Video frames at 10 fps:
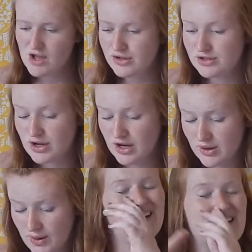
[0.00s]

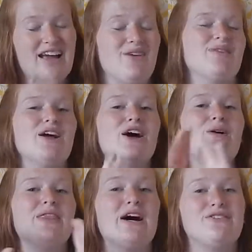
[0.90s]
So yeah,
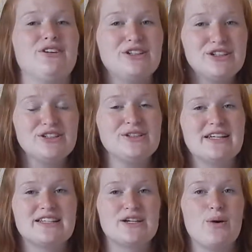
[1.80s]
without further ado,
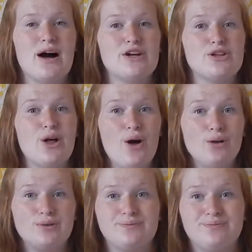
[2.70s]
let's go on to the
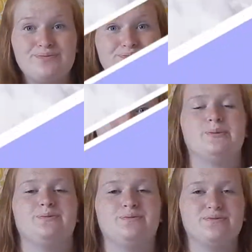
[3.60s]
haul.
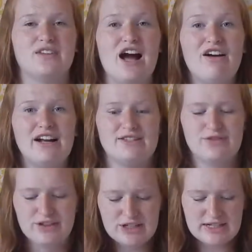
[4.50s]
Alright, so
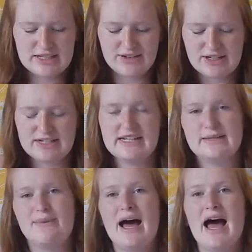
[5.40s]
first things first
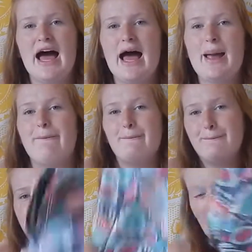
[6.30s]
is my
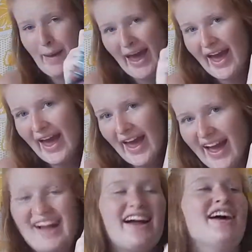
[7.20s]
backpack.
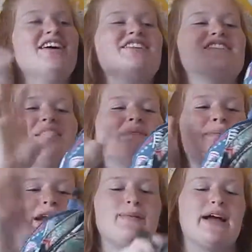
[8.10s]
So my
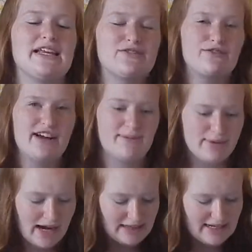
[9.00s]
backpack is from Vera
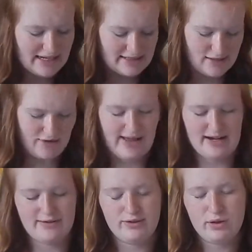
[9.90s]
Bradley. It's the
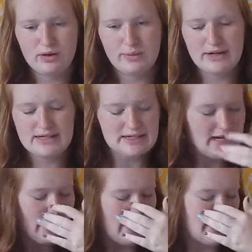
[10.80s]
nomadic floral print.
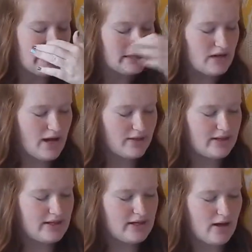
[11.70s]
It is not
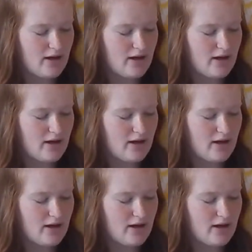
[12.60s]
the